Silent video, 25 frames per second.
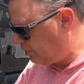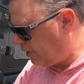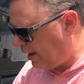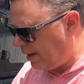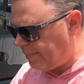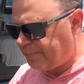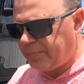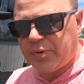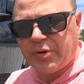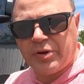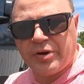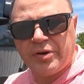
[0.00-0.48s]

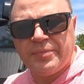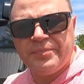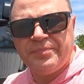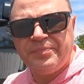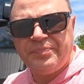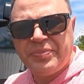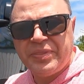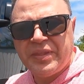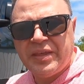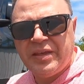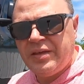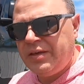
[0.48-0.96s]
Grappler
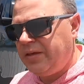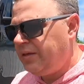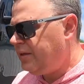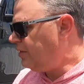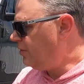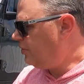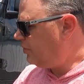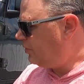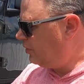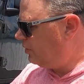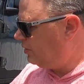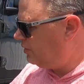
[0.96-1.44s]

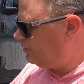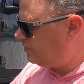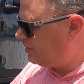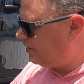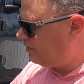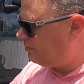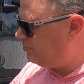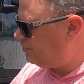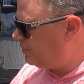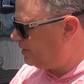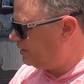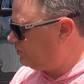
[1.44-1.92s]

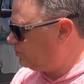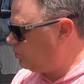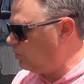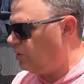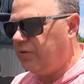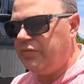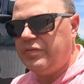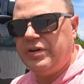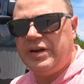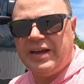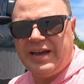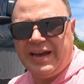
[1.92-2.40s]
37 by
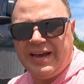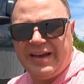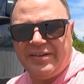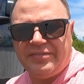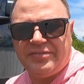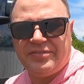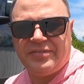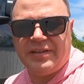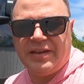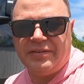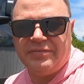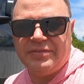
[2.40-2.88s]
12.5
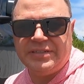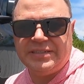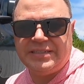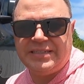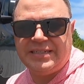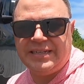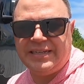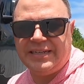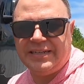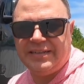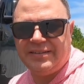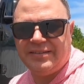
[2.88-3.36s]

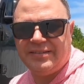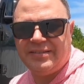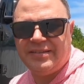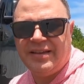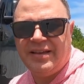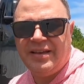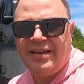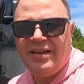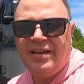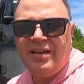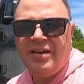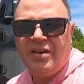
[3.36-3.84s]
17s.
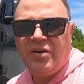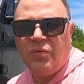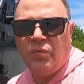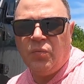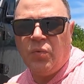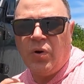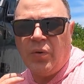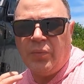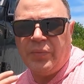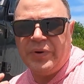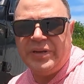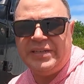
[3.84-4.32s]

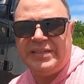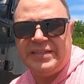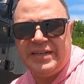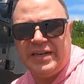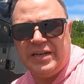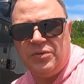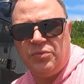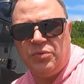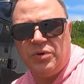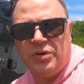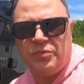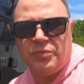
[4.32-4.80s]
What we
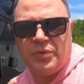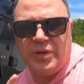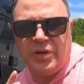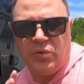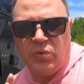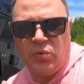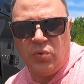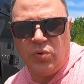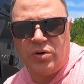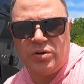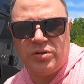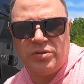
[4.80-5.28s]
did was we
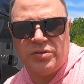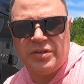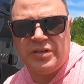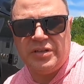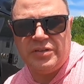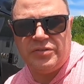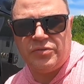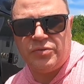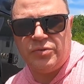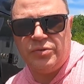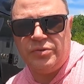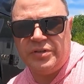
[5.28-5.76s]
ordered
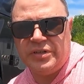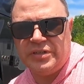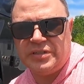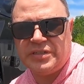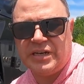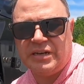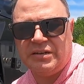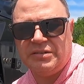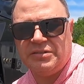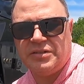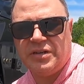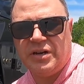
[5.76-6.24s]
these through
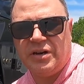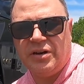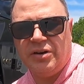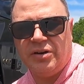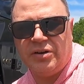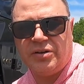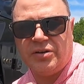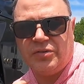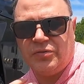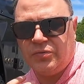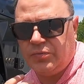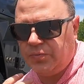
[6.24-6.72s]
Discount
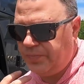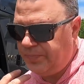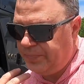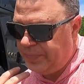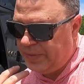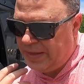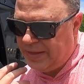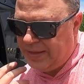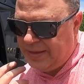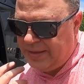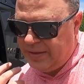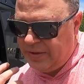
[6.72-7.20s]
Tire because
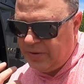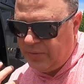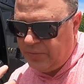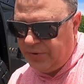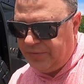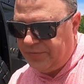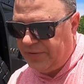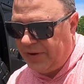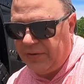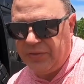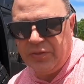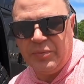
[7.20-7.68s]

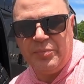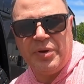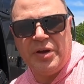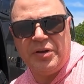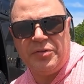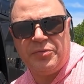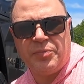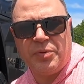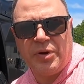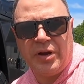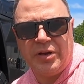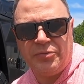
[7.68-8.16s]
we found the
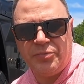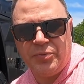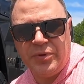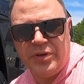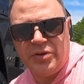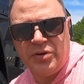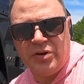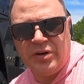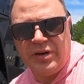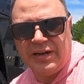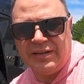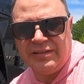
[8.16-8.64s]
best price we
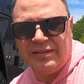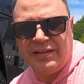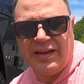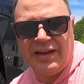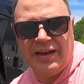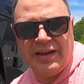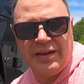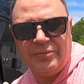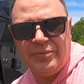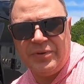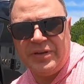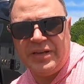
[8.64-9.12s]
could
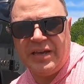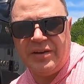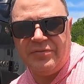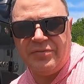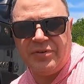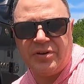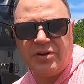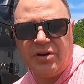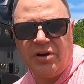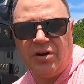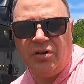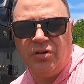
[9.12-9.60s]
online. We
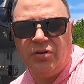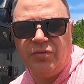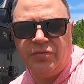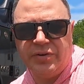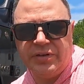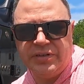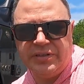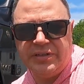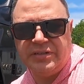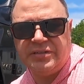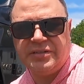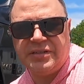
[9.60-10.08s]
gave a call
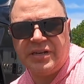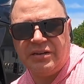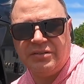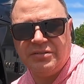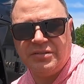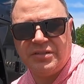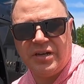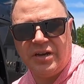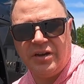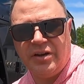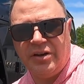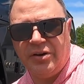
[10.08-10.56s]
over to
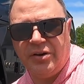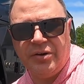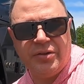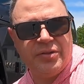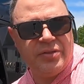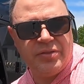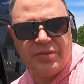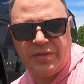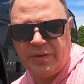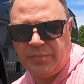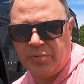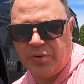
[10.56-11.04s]
Discount Tire.
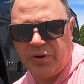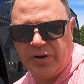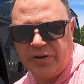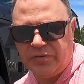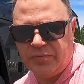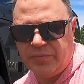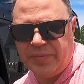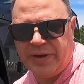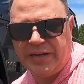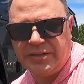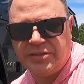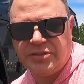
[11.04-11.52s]
They
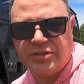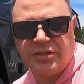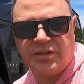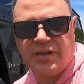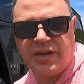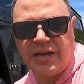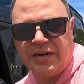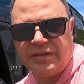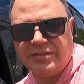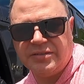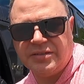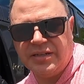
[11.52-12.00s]
price matched
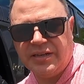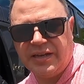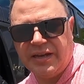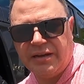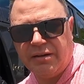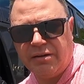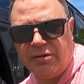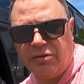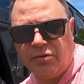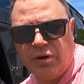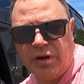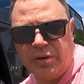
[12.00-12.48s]
it, got us a
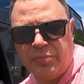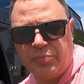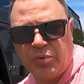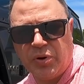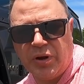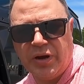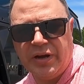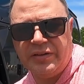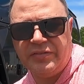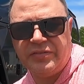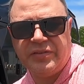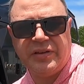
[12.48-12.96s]
great
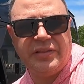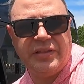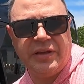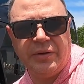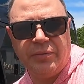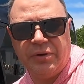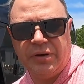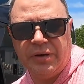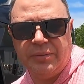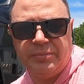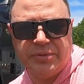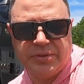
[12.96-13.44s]
price, and
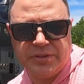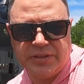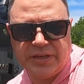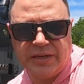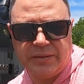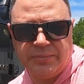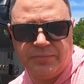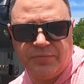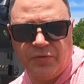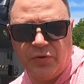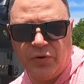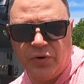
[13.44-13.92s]
they were able to
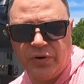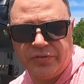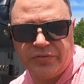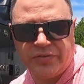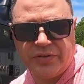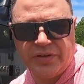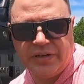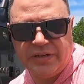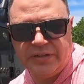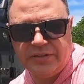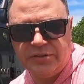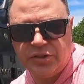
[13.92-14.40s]
get them for
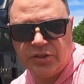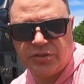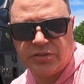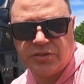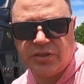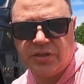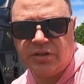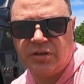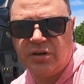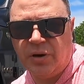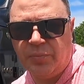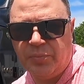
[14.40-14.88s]
us in
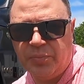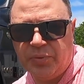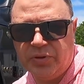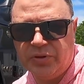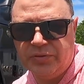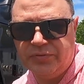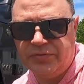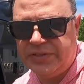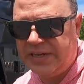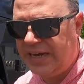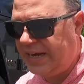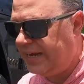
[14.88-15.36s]
just a
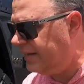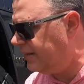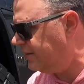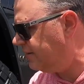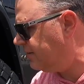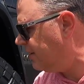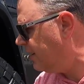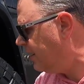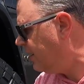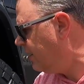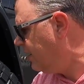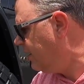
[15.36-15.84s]
couple of
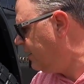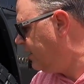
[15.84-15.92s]
days.